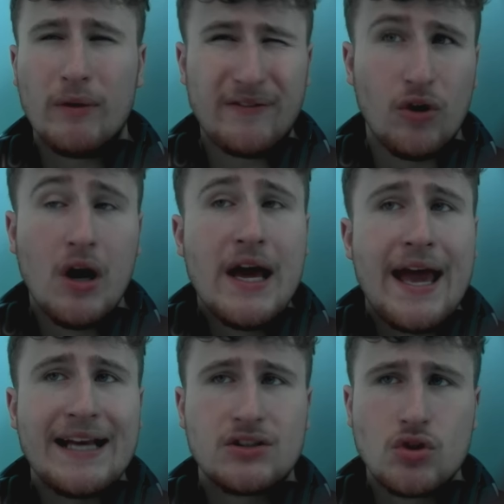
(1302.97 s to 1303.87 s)
We thought
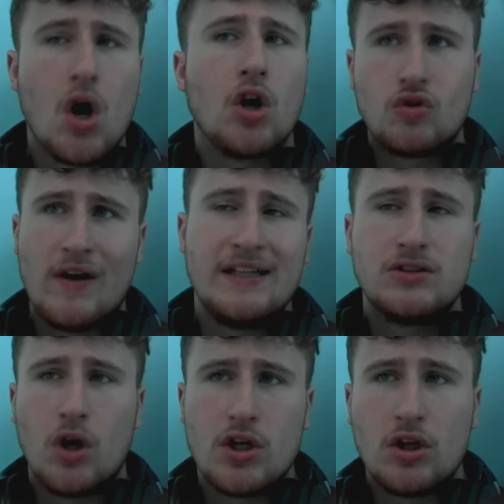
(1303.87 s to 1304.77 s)
it's not a great
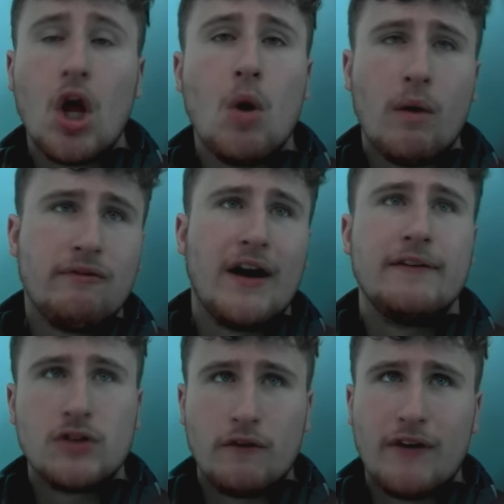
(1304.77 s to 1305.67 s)
start. You do want
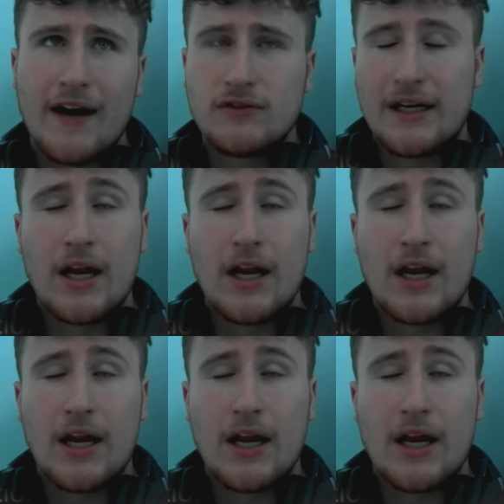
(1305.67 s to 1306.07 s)
5-star, 5-star.